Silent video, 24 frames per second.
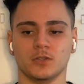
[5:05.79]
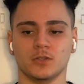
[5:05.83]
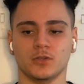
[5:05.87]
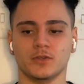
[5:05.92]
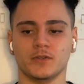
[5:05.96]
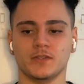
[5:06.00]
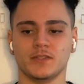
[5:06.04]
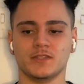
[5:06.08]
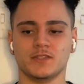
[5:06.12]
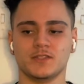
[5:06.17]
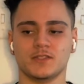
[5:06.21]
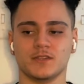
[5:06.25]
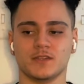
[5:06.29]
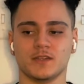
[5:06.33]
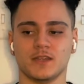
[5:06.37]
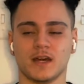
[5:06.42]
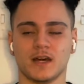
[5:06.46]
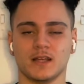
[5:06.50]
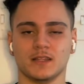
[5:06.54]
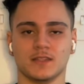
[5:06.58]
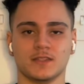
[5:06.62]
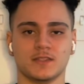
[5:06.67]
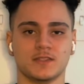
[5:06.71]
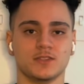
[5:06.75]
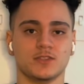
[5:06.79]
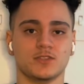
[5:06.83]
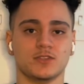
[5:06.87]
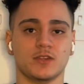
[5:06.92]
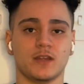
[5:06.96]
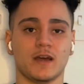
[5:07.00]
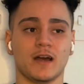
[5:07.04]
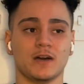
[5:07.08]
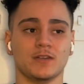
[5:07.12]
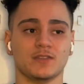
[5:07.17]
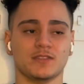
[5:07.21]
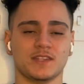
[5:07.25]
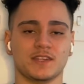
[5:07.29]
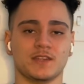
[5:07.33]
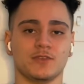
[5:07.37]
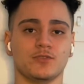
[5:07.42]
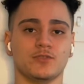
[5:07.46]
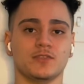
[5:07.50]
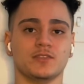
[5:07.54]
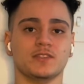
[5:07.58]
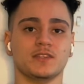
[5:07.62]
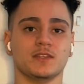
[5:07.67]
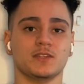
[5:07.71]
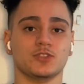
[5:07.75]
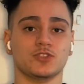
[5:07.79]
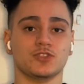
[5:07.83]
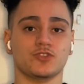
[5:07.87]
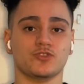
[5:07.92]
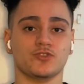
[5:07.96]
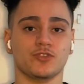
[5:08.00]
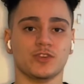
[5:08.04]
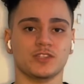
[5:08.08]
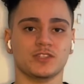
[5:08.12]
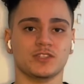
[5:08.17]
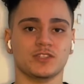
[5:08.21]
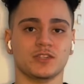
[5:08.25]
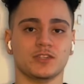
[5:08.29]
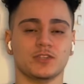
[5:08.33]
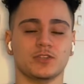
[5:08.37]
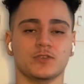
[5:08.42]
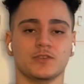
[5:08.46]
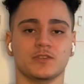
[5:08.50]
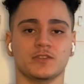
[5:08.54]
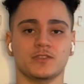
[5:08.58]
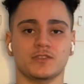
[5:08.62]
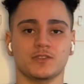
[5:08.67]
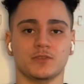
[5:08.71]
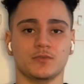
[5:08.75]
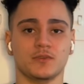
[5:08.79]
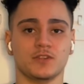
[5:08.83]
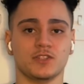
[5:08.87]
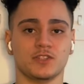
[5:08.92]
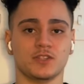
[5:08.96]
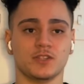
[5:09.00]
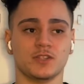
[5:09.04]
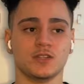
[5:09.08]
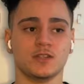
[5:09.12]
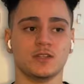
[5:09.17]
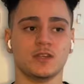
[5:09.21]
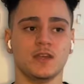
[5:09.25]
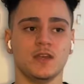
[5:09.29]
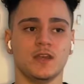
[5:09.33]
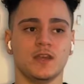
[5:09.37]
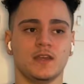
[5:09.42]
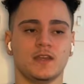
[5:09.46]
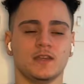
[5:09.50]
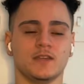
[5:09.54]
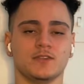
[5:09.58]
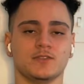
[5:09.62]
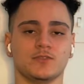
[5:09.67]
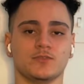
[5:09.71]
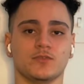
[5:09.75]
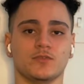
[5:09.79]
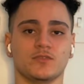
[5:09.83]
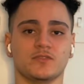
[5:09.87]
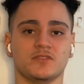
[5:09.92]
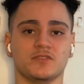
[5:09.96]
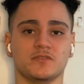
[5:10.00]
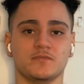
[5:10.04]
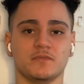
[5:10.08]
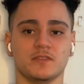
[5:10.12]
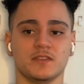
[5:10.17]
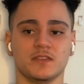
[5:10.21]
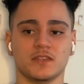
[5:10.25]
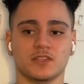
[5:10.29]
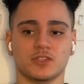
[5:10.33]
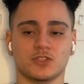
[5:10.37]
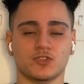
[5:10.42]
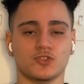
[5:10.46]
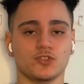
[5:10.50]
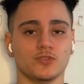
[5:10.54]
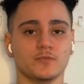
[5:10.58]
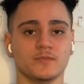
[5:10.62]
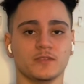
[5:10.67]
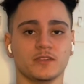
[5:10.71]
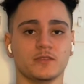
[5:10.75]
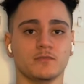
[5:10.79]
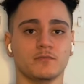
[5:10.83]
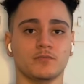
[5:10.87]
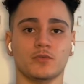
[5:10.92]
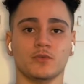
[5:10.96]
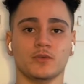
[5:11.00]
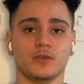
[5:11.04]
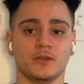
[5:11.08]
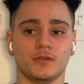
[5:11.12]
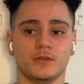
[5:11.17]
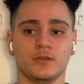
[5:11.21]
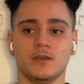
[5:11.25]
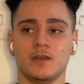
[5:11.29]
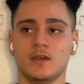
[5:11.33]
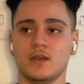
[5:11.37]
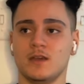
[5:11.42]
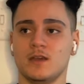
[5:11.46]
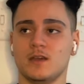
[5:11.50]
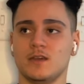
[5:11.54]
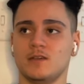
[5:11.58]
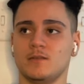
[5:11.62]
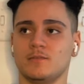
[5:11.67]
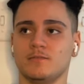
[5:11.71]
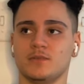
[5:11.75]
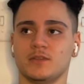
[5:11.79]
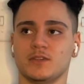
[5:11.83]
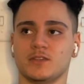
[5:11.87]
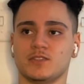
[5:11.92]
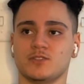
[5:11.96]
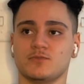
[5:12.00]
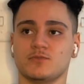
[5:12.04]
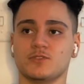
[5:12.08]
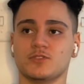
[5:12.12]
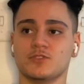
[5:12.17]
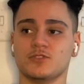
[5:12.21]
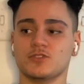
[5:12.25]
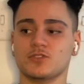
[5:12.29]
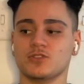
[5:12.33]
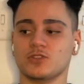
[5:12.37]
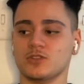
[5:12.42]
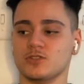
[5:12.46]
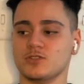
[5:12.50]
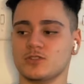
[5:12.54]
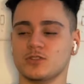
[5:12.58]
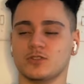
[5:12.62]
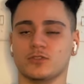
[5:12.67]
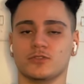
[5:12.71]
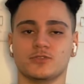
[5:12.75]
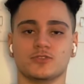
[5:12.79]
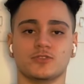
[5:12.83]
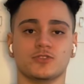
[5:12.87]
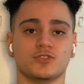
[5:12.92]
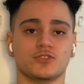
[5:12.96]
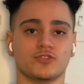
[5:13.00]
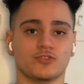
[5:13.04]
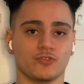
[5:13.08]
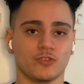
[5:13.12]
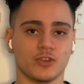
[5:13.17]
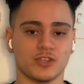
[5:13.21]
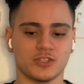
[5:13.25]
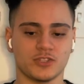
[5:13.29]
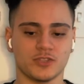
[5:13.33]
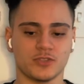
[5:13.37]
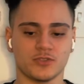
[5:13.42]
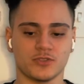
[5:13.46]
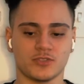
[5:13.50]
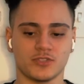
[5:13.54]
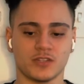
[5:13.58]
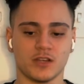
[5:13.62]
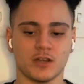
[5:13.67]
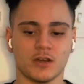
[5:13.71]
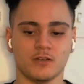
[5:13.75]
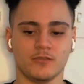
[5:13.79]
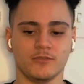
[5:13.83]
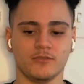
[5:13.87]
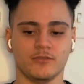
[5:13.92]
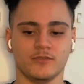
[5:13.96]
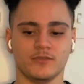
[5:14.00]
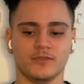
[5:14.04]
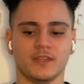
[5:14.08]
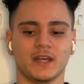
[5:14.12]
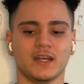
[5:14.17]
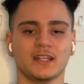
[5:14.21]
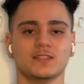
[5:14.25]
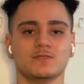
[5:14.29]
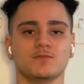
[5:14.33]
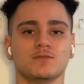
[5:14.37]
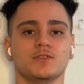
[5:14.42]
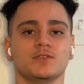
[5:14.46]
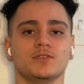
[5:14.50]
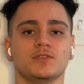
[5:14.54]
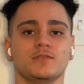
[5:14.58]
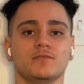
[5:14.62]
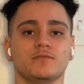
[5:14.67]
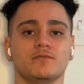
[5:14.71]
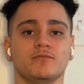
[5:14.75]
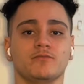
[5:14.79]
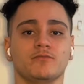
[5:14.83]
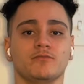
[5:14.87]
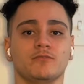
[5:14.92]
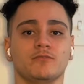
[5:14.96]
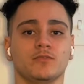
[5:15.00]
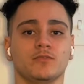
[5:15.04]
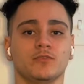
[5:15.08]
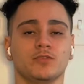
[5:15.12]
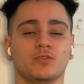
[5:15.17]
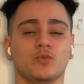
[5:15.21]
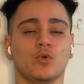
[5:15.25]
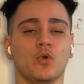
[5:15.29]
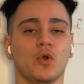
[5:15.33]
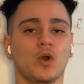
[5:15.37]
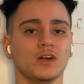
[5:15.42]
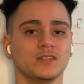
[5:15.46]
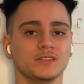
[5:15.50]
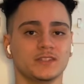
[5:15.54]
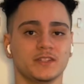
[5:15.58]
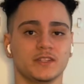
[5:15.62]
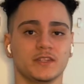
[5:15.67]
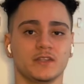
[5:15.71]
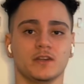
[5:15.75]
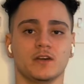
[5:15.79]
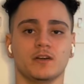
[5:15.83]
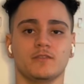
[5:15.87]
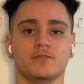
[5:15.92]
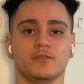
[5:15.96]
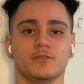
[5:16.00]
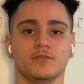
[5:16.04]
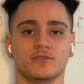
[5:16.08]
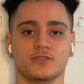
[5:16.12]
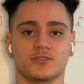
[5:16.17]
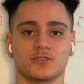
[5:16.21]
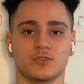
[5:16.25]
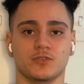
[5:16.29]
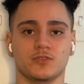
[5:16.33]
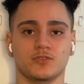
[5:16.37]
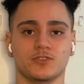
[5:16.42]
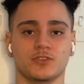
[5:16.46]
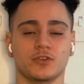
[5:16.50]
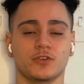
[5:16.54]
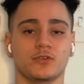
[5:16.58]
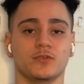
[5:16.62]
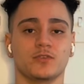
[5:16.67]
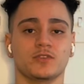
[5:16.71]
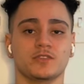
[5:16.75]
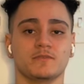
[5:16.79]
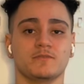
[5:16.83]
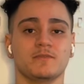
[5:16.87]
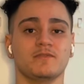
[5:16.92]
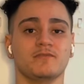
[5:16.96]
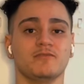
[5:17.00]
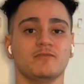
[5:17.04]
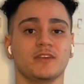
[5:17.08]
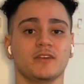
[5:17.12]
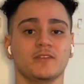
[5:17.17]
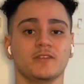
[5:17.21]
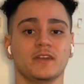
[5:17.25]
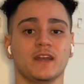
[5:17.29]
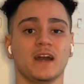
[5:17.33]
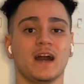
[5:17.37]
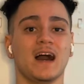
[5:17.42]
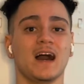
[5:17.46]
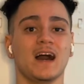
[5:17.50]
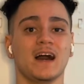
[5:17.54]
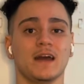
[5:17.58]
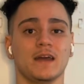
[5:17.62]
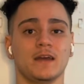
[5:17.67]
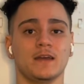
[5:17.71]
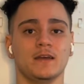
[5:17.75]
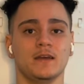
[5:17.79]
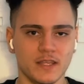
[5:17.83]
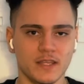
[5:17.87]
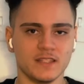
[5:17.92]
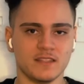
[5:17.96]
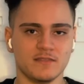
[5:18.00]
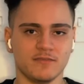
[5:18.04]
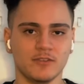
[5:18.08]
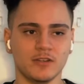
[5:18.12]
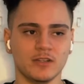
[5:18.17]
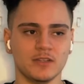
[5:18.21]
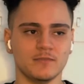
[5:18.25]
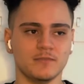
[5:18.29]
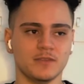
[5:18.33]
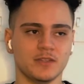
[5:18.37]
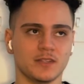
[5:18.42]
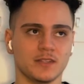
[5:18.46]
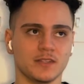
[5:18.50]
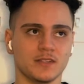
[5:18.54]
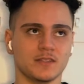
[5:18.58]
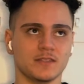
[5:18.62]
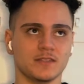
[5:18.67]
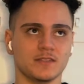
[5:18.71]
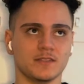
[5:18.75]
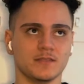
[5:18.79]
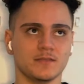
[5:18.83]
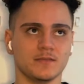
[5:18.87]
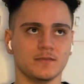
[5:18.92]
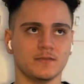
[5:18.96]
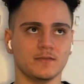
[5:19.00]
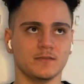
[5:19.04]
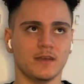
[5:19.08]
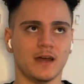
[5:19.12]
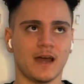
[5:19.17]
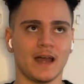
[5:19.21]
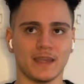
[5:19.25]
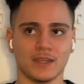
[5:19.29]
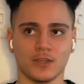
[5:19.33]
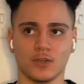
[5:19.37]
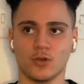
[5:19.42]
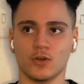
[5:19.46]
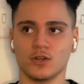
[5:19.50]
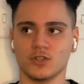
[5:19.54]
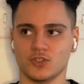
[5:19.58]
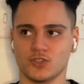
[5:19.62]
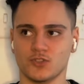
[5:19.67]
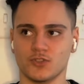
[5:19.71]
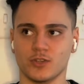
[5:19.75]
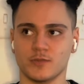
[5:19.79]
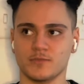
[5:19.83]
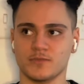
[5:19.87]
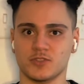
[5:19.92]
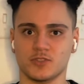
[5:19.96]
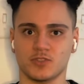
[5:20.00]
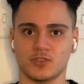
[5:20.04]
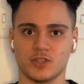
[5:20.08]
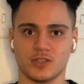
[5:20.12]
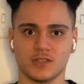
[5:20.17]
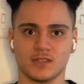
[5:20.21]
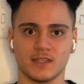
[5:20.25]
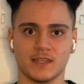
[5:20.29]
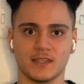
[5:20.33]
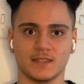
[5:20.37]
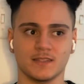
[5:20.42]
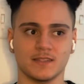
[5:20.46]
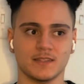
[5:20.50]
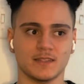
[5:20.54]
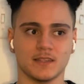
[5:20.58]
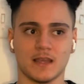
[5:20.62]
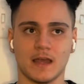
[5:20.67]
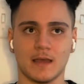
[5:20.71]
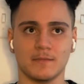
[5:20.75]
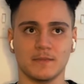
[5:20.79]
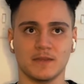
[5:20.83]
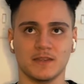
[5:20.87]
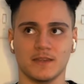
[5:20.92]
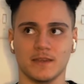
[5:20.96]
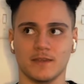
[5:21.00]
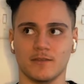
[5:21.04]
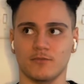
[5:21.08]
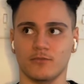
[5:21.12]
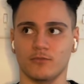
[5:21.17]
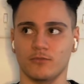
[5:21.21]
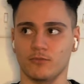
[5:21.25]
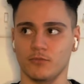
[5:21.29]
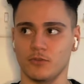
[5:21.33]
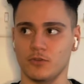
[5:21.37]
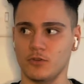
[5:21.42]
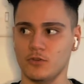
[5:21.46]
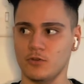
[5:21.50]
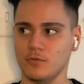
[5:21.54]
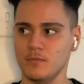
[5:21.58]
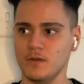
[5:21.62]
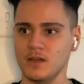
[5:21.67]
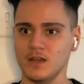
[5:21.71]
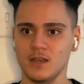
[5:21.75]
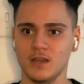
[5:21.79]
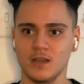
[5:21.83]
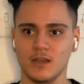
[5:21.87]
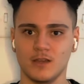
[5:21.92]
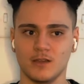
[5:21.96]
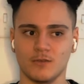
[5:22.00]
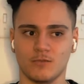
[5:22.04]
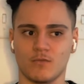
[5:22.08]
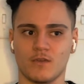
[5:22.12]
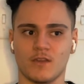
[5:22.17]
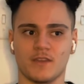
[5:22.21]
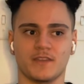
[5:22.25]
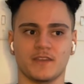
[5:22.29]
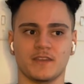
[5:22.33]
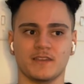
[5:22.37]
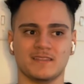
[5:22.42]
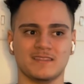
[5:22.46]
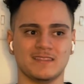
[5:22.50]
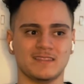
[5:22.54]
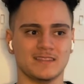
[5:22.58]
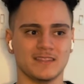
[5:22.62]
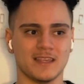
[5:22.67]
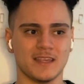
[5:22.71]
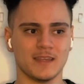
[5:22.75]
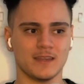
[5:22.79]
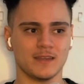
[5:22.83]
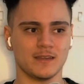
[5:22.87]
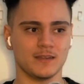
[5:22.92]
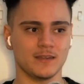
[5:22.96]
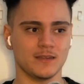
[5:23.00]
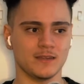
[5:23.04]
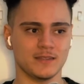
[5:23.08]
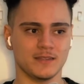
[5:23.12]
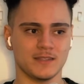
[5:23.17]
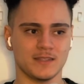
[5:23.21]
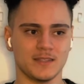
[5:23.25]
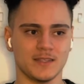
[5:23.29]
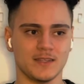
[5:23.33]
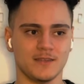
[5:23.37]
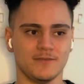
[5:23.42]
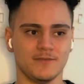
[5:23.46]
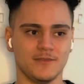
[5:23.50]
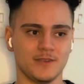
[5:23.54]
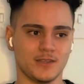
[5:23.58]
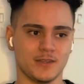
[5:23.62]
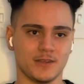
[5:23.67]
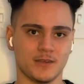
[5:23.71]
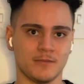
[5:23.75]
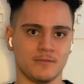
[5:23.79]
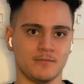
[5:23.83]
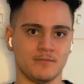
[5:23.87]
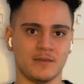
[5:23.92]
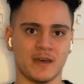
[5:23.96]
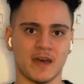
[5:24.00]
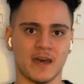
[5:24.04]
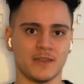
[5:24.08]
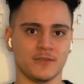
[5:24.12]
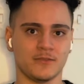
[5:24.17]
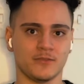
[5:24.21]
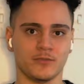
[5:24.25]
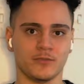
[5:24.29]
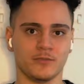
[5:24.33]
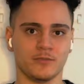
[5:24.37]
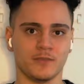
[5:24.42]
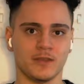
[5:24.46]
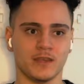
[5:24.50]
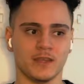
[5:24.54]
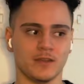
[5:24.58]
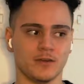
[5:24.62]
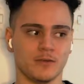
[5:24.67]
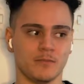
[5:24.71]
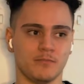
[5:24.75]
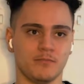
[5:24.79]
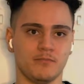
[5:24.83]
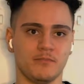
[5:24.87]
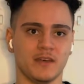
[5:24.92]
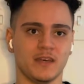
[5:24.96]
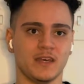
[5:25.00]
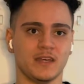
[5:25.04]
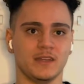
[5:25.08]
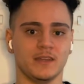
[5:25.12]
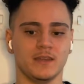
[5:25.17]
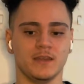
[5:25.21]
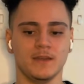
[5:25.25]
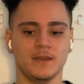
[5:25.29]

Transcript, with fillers: Learning to not listen to the outside noise and trusting your intuition is going to be extremely important. Because once you start to learn to trust yourself, that's when the quality of your results are going to be very high. It's funny because I go on trips just like this. I'm in a room with a sink, a TV, and a bathroom, and a bed.